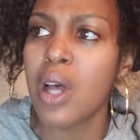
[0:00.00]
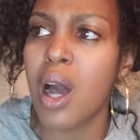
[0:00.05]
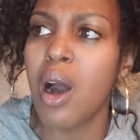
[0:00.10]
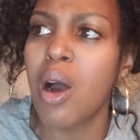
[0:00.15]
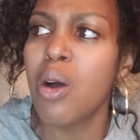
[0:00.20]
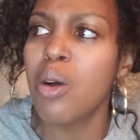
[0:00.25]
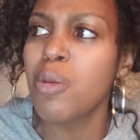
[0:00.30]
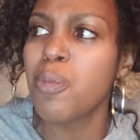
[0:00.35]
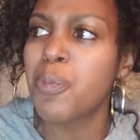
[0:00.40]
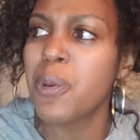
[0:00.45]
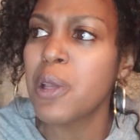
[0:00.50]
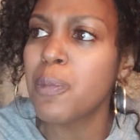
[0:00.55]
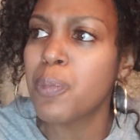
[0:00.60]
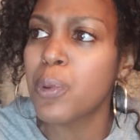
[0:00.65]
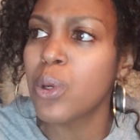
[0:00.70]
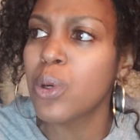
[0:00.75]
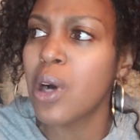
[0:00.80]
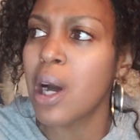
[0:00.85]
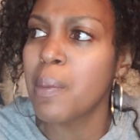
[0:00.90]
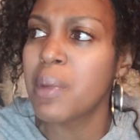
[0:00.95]
old
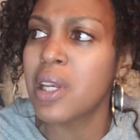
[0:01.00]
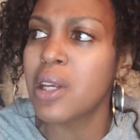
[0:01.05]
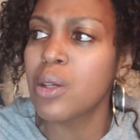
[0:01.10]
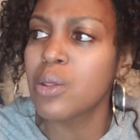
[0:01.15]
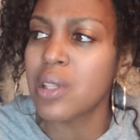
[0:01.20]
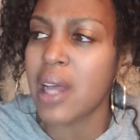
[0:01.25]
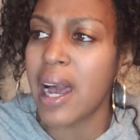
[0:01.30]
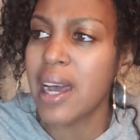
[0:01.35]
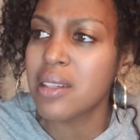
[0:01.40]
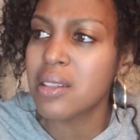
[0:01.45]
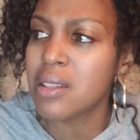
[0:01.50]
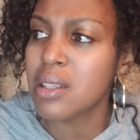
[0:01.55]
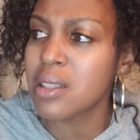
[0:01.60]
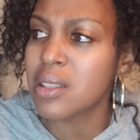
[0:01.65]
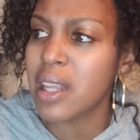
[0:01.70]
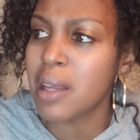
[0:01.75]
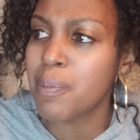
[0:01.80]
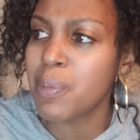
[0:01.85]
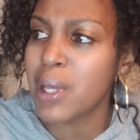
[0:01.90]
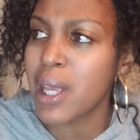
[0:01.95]
people, I mean, those aunties
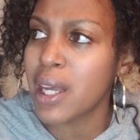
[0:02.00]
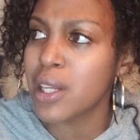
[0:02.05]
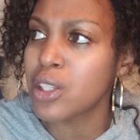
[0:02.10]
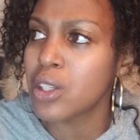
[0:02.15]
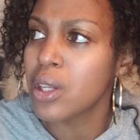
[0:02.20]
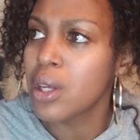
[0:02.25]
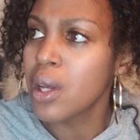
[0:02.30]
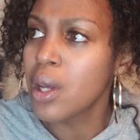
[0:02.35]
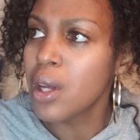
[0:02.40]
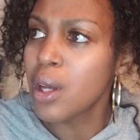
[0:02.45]
that be at,